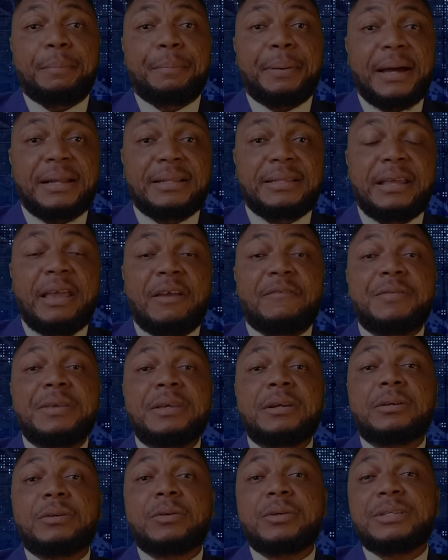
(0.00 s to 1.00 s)
parties have
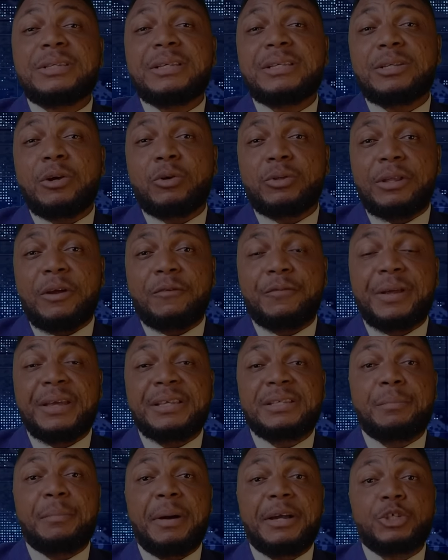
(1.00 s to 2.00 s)
been increasing South
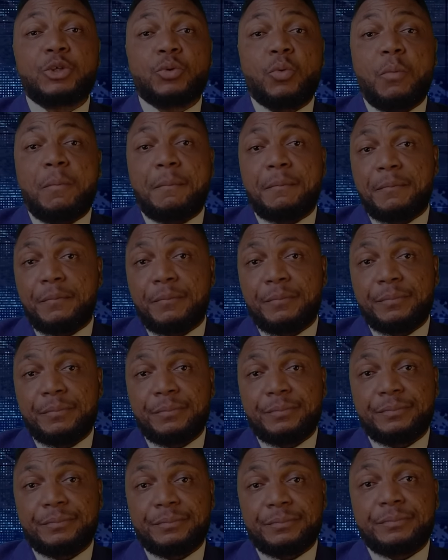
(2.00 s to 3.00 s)
Africa's mushroom.
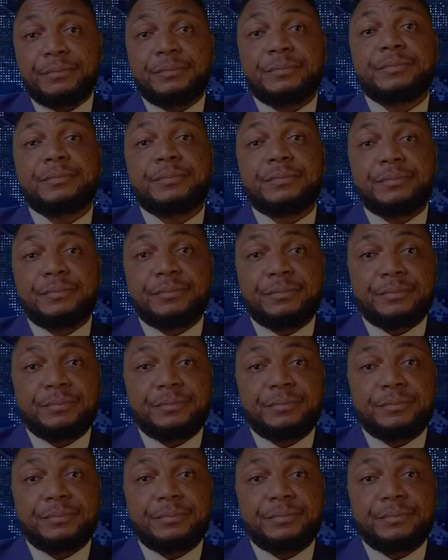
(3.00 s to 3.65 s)
More